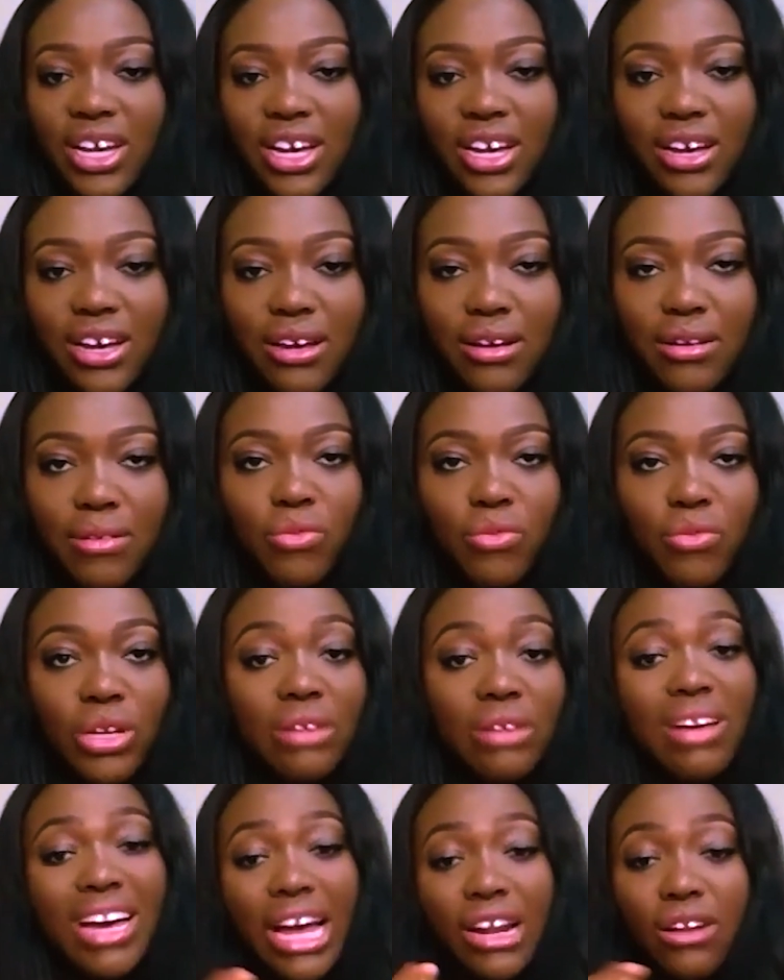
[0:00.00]

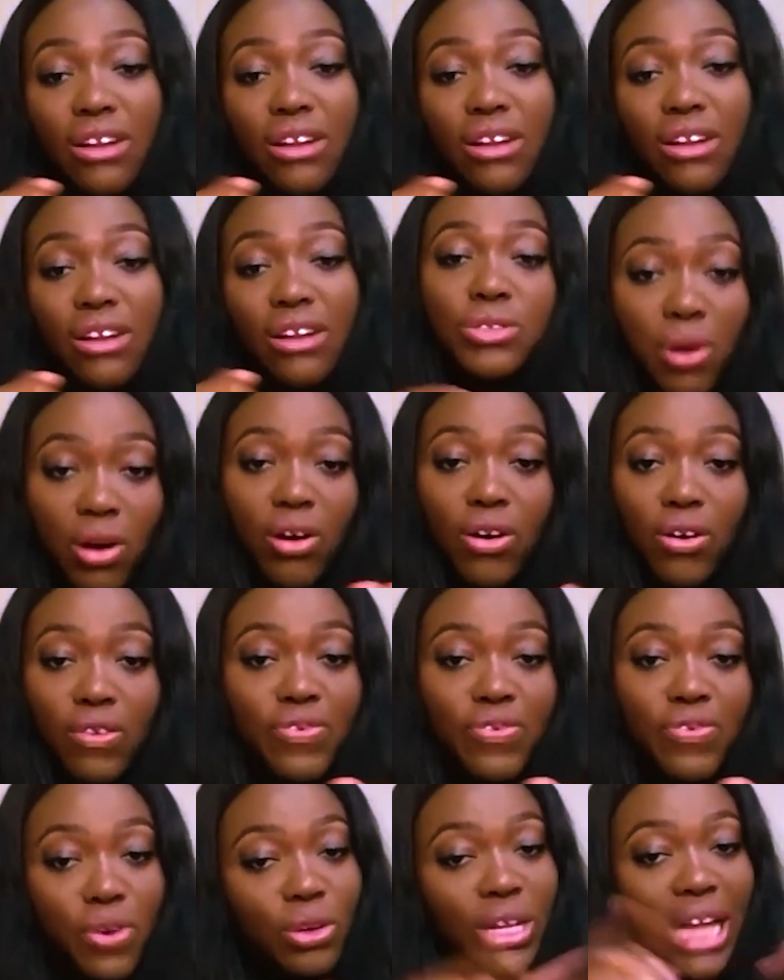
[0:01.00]
whatever kind of
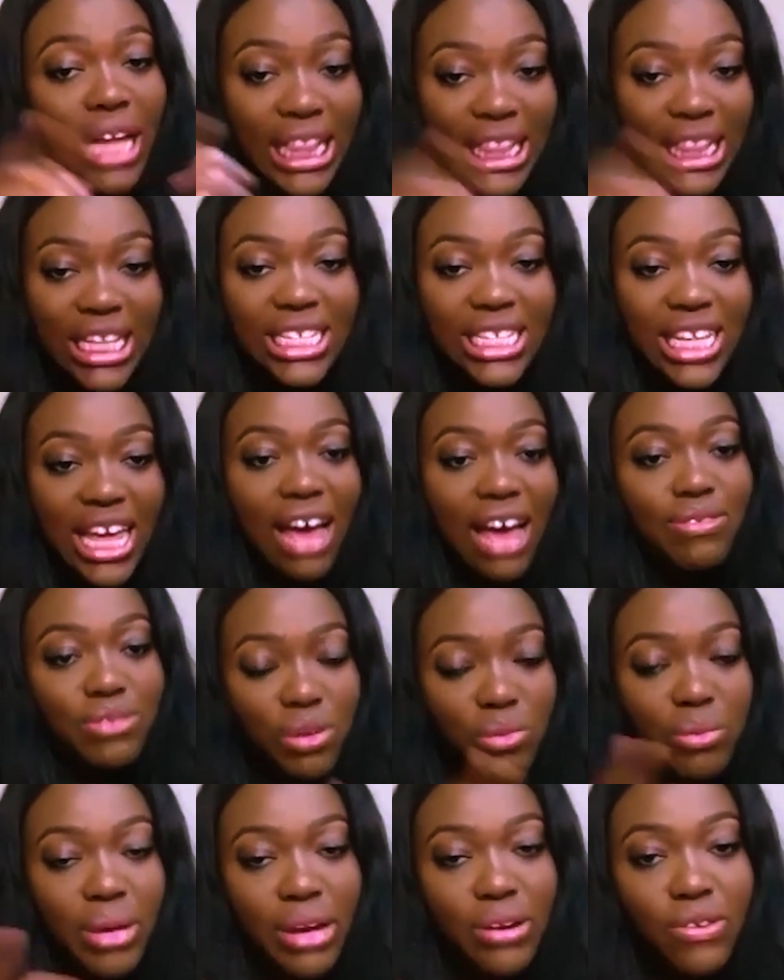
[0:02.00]
small phone, at least they
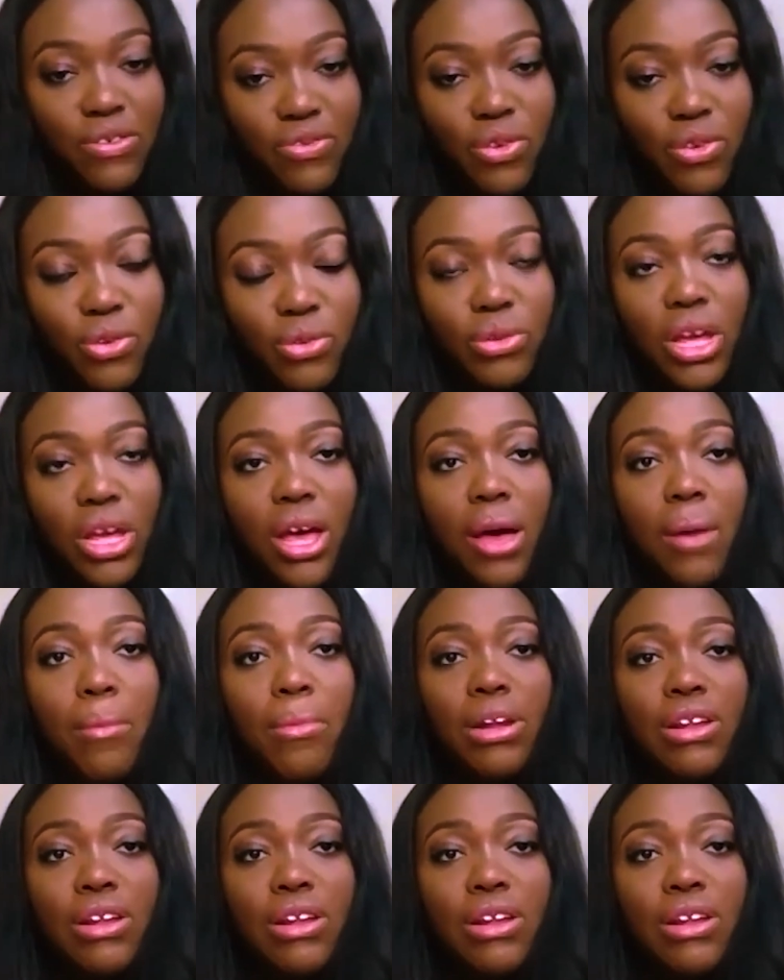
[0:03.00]
have some kind of phone.